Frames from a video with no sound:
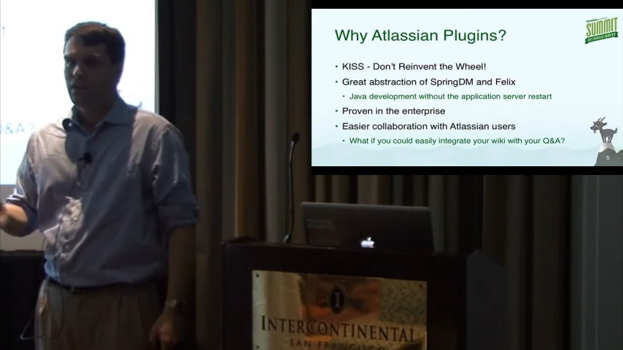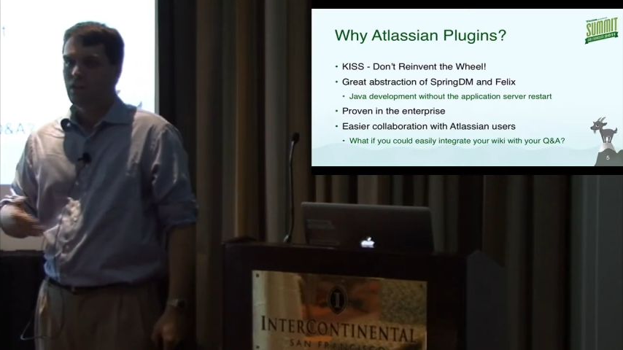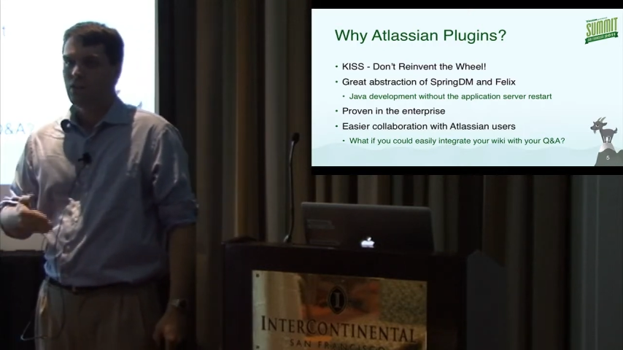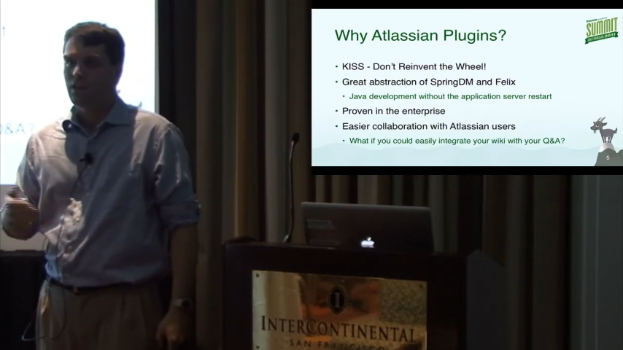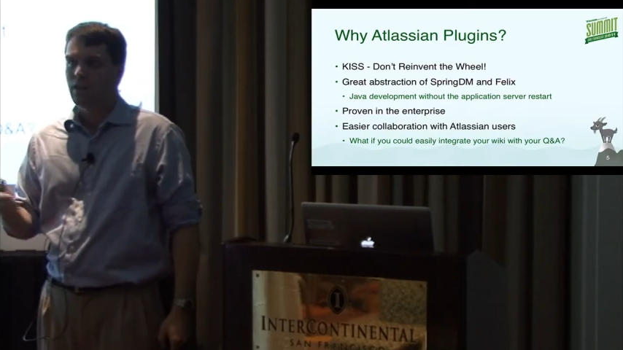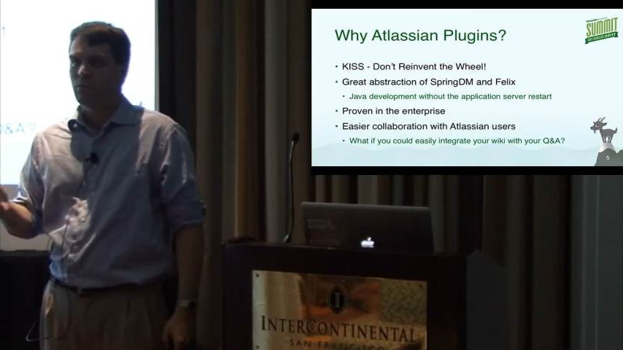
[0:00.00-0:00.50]

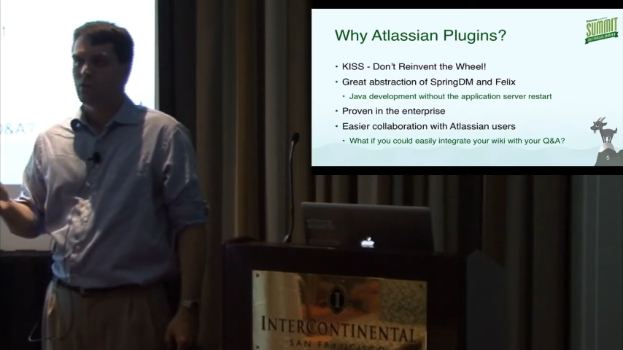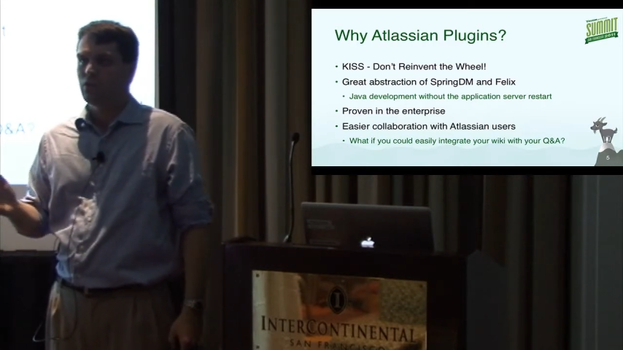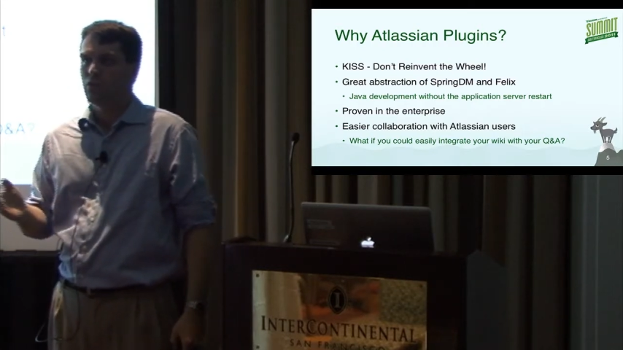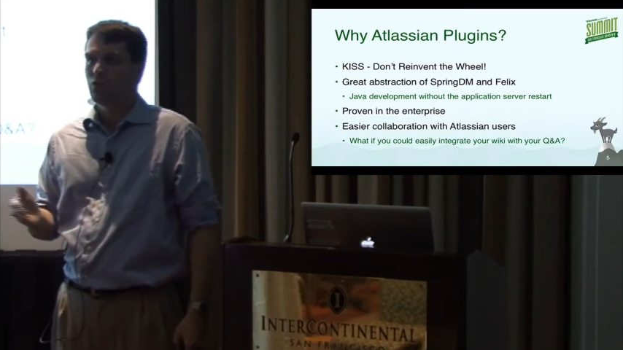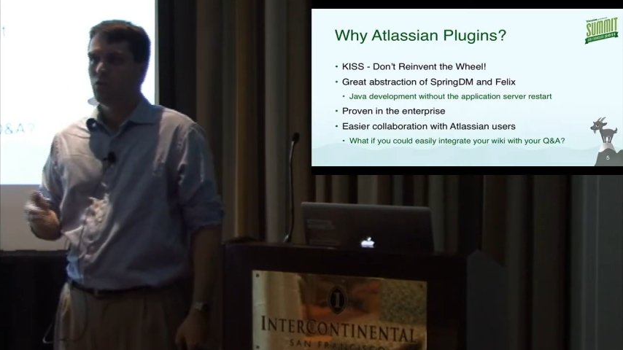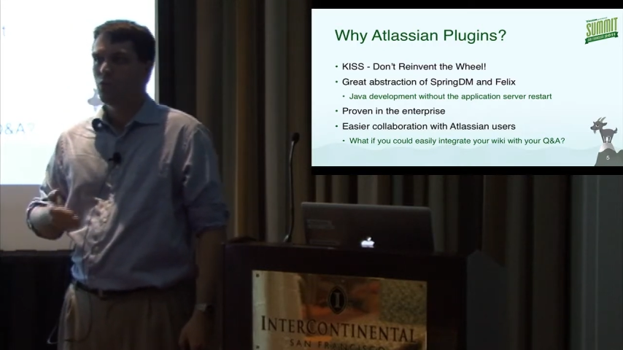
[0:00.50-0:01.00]
you're able
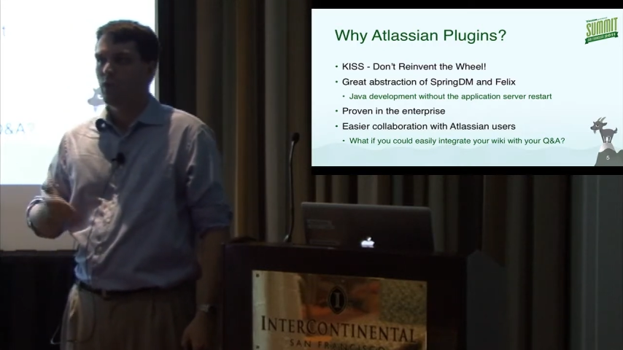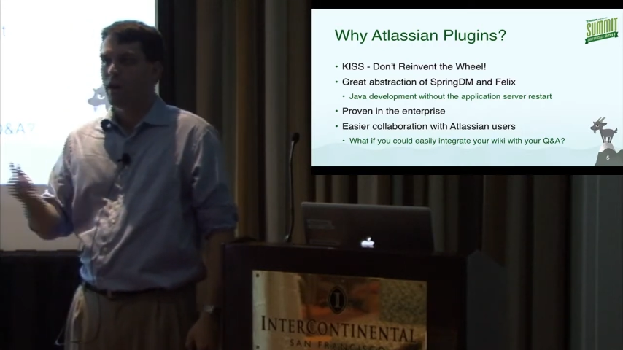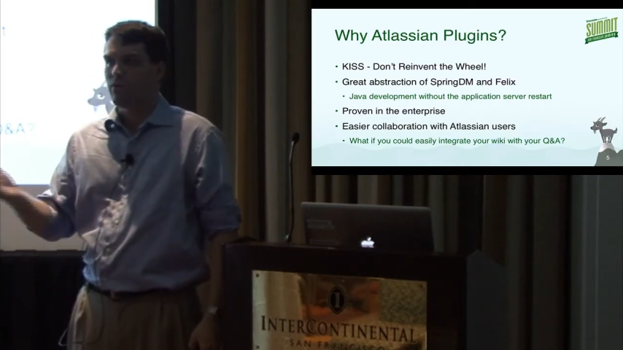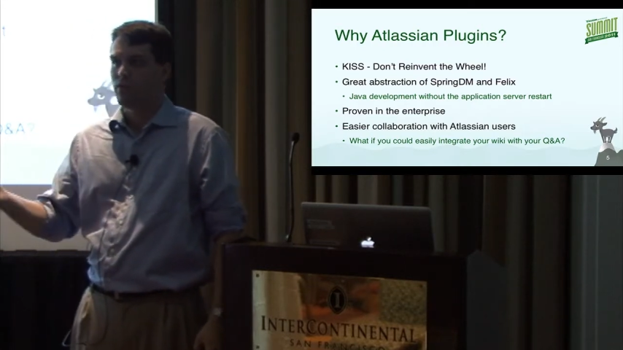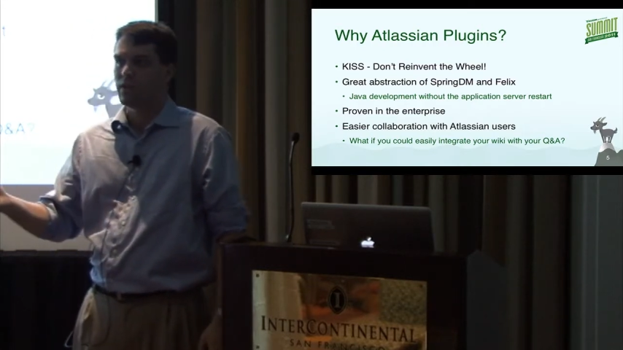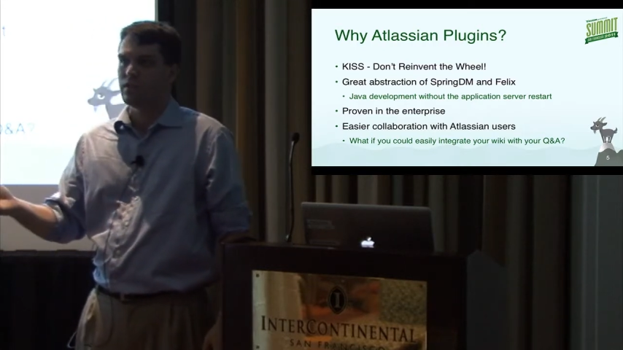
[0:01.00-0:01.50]
to
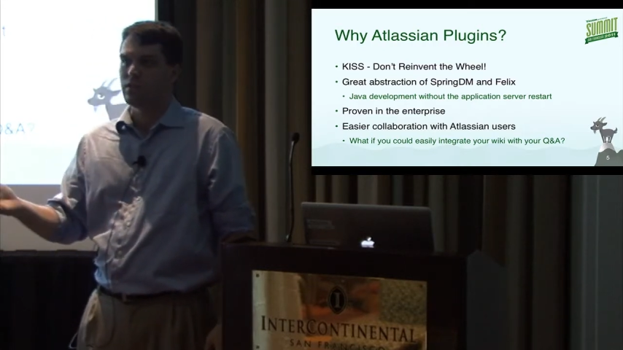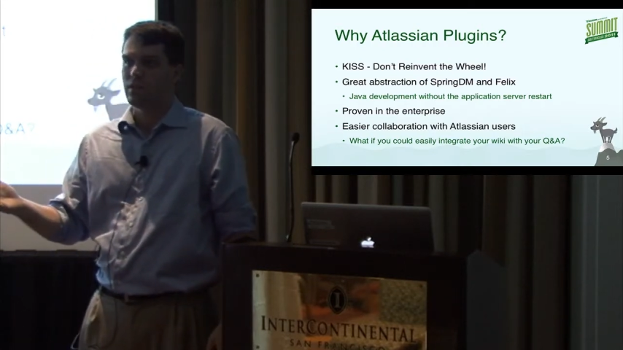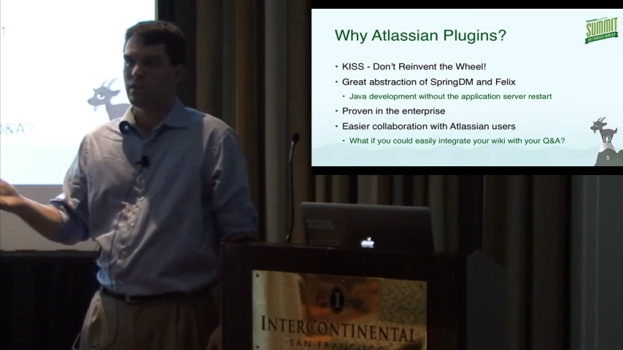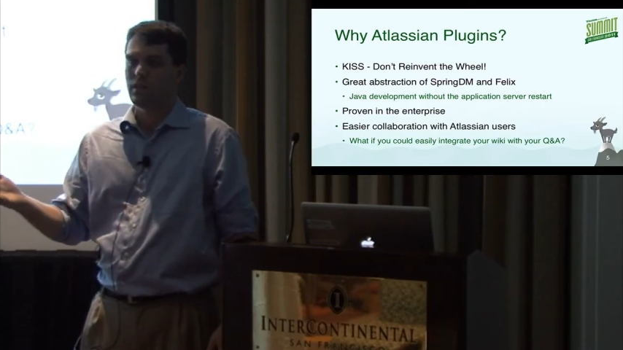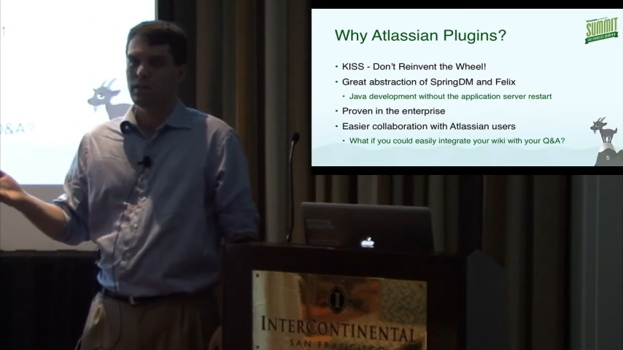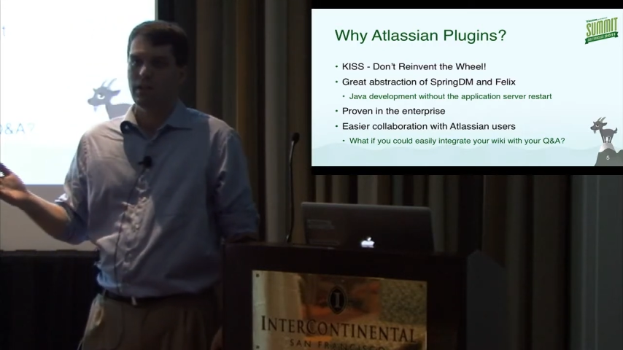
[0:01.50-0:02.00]
reference